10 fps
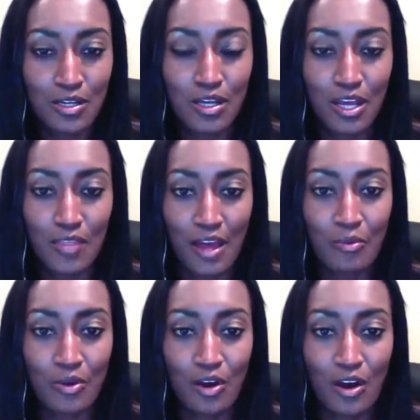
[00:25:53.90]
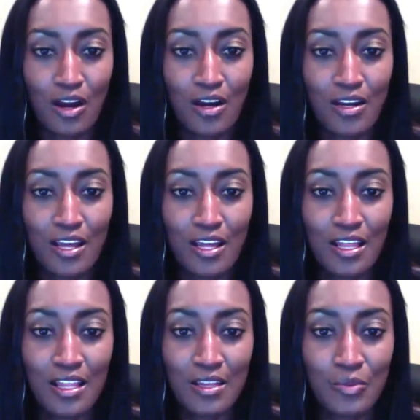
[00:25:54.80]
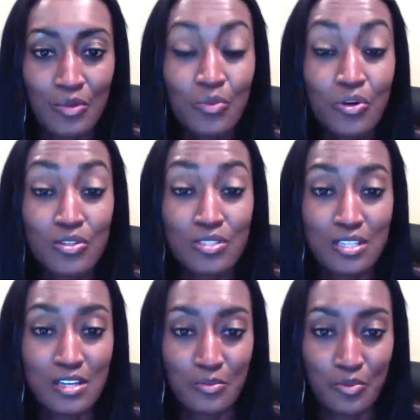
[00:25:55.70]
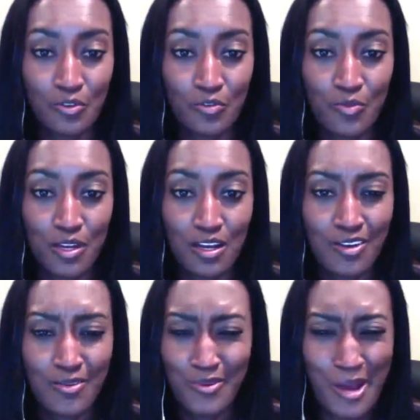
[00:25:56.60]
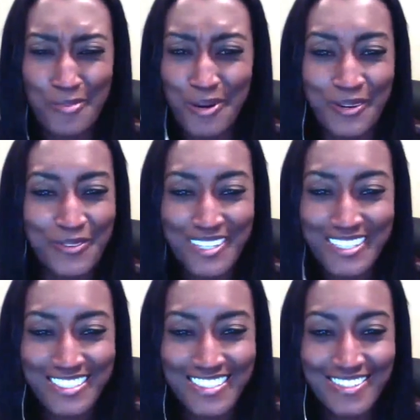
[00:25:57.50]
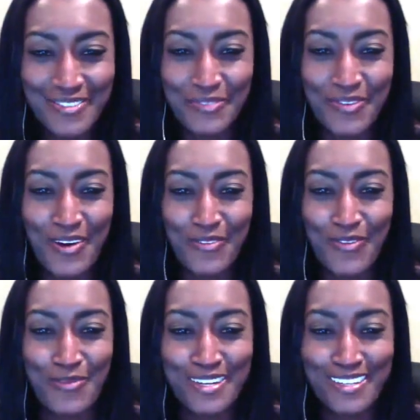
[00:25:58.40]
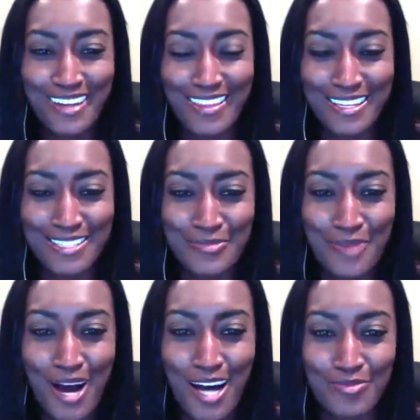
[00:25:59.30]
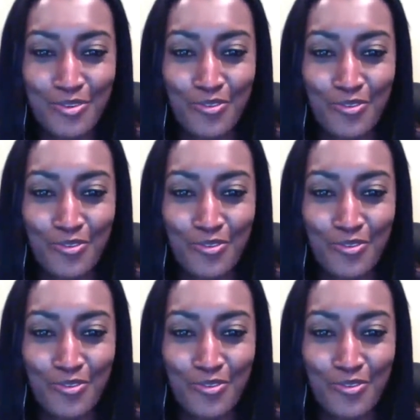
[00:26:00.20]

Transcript: in that regard, then we will see improvement. We're not perfect. We're far from it. I think it's impossible for